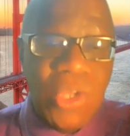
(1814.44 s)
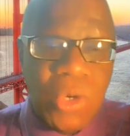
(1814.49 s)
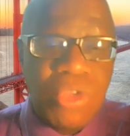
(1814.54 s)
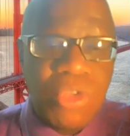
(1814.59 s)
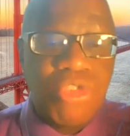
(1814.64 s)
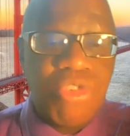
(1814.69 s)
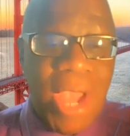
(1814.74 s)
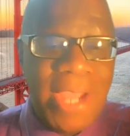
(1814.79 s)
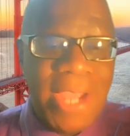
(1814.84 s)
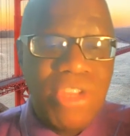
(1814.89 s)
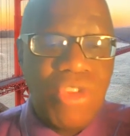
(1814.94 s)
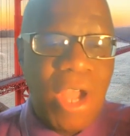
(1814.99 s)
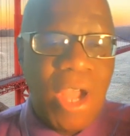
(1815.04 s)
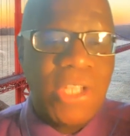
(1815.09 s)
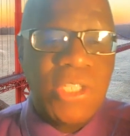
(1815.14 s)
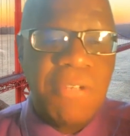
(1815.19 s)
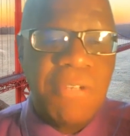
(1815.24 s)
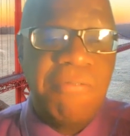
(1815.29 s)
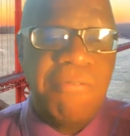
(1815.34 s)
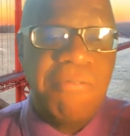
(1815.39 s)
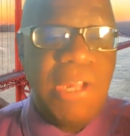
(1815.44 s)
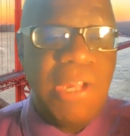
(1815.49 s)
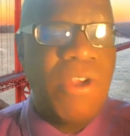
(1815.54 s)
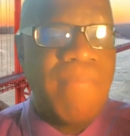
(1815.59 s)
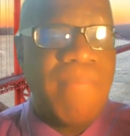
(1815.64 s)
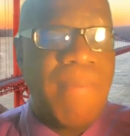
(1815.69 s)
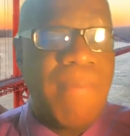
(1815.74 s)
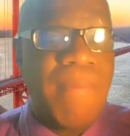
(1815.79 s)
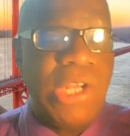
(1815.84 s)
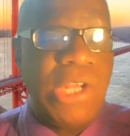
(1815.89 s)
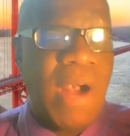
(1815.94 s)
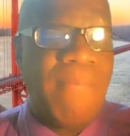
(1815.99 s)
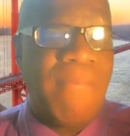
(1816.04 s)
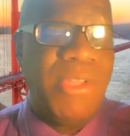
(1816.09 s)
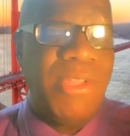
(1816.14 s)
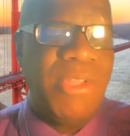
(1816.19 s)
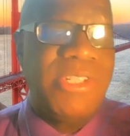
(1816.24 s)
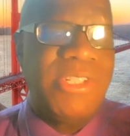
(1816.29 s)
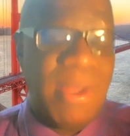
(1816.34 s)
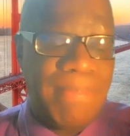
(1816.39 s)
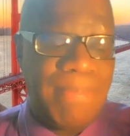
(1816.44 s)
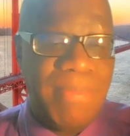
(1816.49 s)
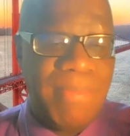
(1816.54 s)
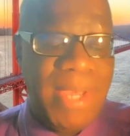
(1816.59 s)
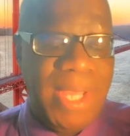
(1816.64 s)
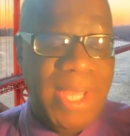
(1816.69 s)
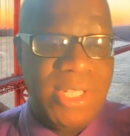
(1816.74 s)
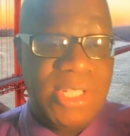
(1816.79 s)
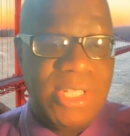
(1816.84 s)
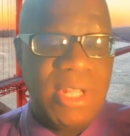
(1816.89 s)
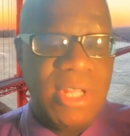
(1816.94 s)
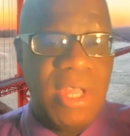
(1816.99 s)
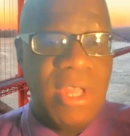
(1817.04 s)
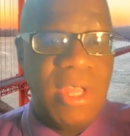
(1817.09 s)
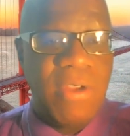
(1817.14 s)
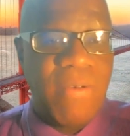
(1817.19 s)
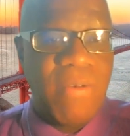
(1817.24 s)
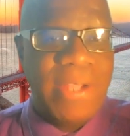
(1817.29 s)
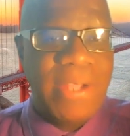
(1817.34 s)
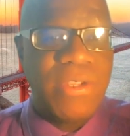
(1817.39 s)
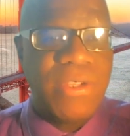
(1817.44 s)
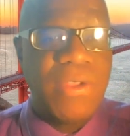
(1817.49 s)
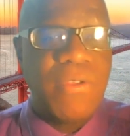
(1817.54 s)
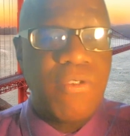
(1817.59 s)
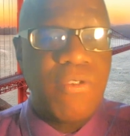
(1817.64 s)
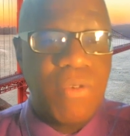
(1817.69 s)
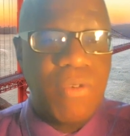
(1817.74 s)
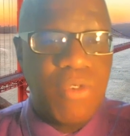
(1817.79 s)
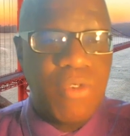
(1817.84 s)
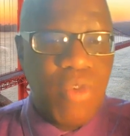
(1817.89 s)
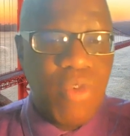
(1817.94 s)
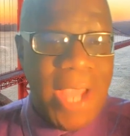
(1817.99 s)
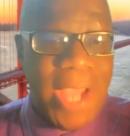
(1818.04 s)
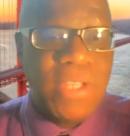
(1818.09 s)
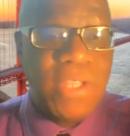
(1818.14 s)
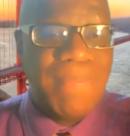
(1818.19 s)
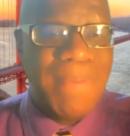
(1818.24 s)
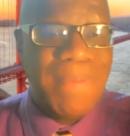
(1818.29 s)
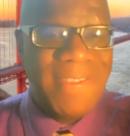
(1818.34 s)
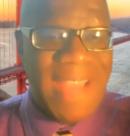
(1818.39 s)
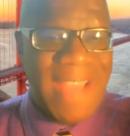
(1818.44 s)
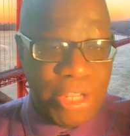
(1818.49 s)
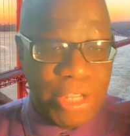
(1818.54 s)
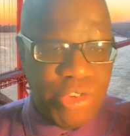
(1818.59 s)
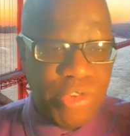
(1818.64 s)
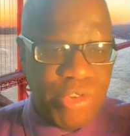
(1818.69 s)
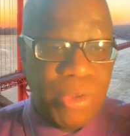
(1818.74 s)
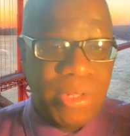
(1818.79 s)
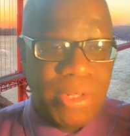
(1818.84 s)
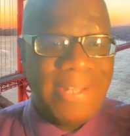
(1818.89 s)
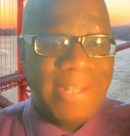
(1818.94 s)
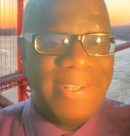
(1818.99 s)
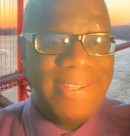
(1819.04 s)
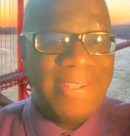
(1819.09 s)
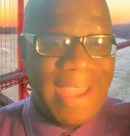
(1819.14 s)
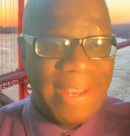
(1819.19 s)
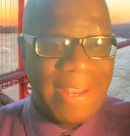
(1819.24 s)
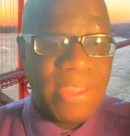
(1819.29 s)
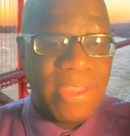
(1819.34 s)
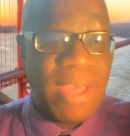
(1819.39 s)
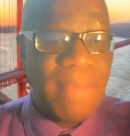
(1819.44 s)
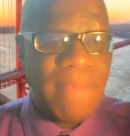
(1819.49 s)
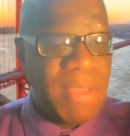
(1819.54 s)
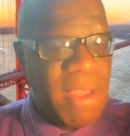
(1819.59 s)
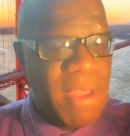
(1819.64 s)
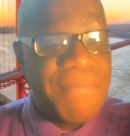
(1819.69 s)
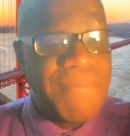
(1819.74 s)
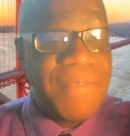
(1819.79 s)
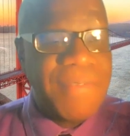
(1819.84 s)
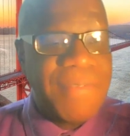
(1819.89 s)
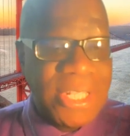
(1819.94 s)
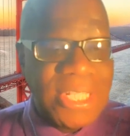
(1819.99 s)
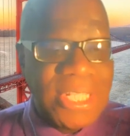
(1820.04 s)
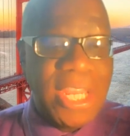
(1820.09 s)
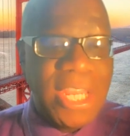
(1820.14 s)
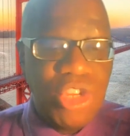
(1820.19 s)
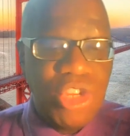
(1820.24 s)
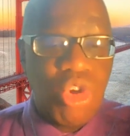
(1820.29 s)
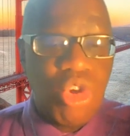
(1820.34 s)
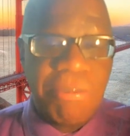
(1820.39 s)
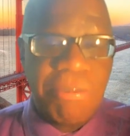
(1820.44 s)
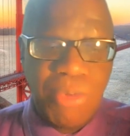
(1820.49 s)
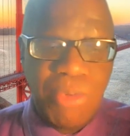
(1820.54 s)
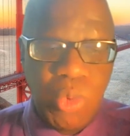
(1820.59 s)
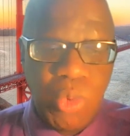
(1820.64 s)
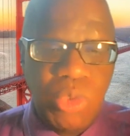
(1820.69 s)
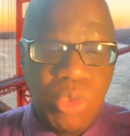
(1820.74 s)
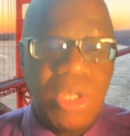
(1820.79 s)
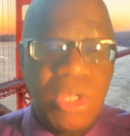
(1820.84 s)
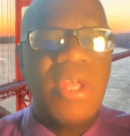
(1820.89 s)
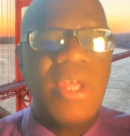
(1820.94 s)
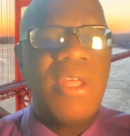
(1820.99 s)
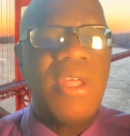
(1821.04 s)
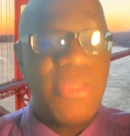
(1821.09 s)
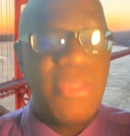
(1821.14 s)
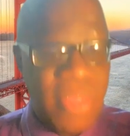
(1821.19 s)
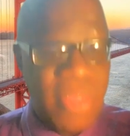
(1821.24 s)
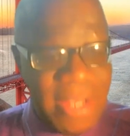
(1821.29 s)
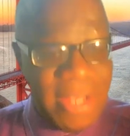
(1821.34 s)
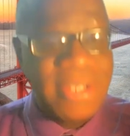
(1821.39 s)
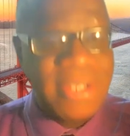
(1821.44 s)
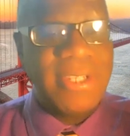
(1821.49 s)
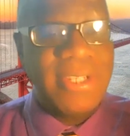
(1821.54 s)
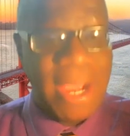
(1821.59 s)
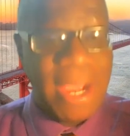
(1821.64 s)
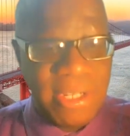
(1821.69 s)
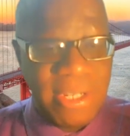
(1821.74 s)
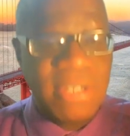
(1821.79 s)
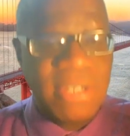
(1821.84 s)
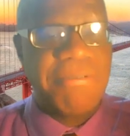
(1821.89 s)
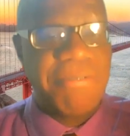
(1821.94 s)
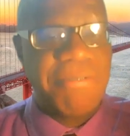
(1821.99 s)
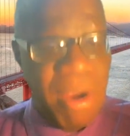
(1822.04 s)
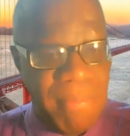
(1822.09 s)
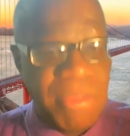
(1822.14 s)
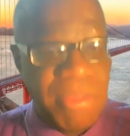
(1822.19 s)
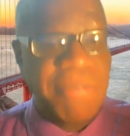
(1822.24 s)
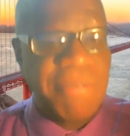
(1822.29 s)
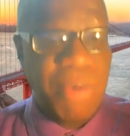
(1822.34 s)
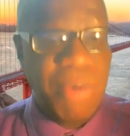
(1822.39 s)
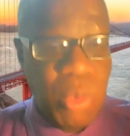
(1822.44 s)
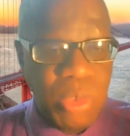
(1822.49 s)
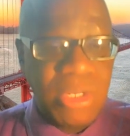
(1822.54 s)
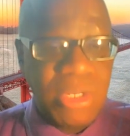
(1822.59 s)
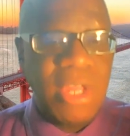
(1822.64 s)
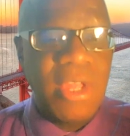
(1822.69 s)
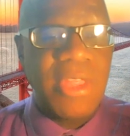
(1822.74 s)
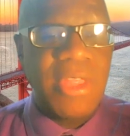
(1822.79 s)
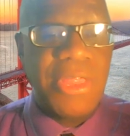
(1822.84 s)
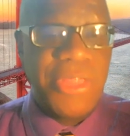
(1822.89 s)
try not to fill your body up with supplements, right? Try to be natural and get them. If it's in your food, then get it from the food.